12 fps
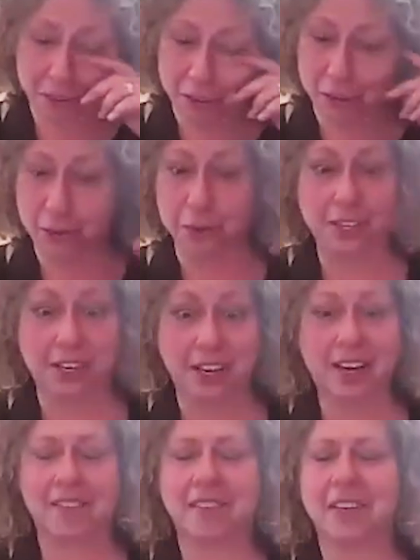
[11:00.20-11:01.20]
2 and
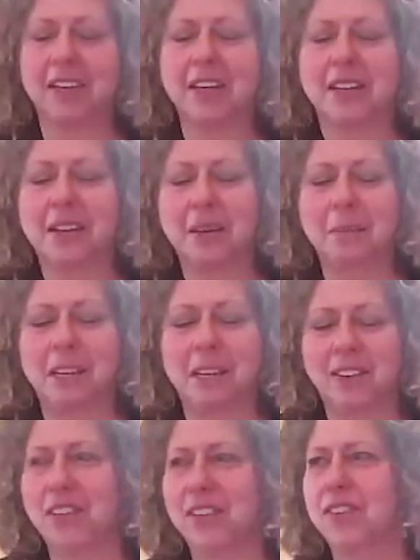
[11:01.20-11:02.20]
not having
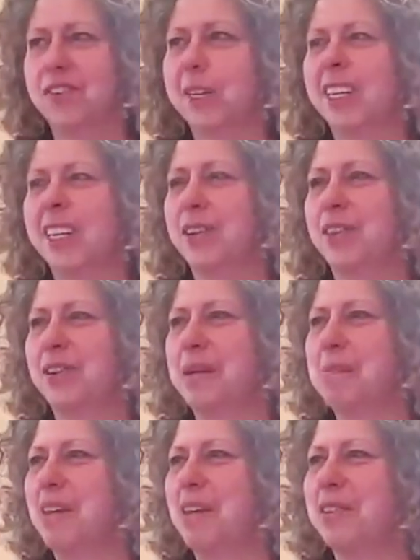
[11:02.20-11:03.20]
been in retreat in
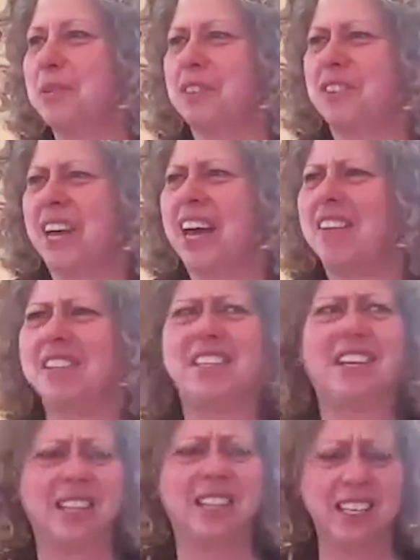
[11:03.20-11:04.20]
3 months, which I
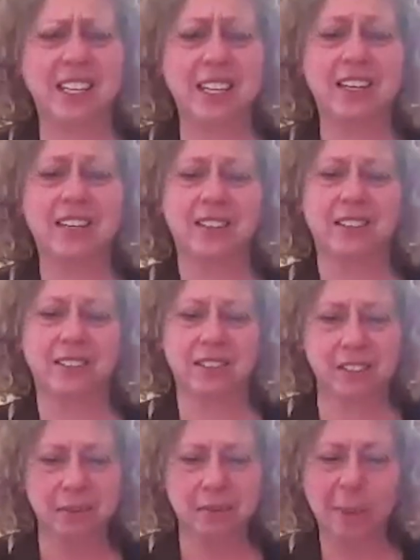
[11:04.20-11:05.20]
haven't done in
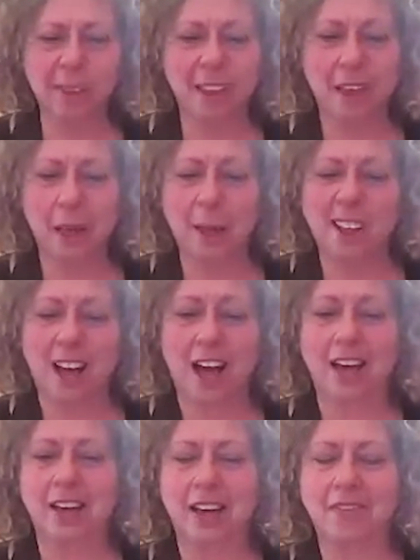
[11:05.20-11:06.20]
years,
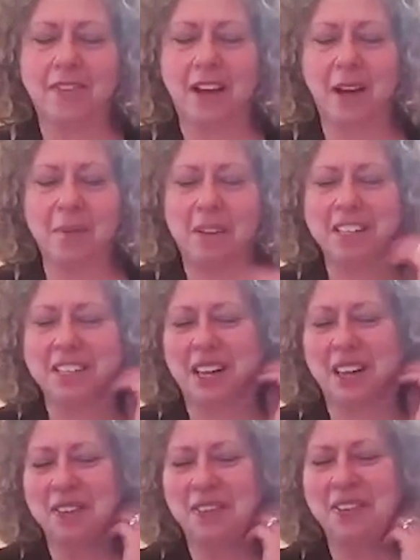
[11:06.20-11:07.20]
I found
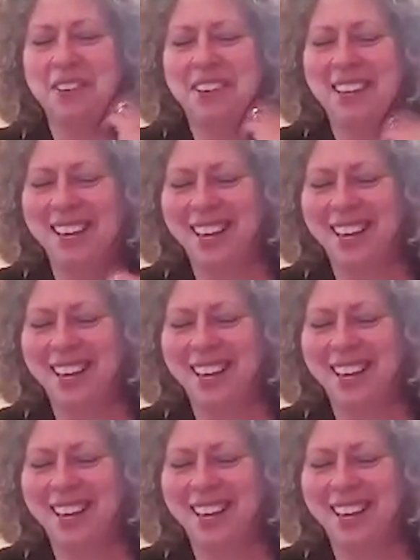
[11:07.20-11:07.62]
myself